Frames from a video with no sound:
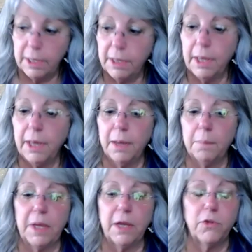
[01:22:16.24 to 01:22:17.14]

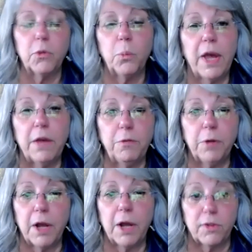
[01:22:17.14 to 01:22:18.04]
It is a way
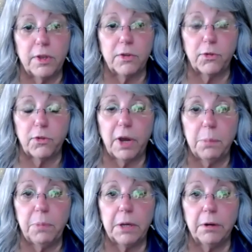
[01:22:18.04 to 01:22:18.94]
for us in this
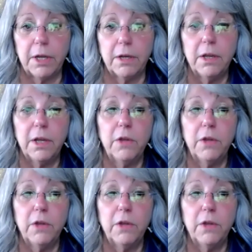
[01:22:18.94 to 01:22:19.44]
time period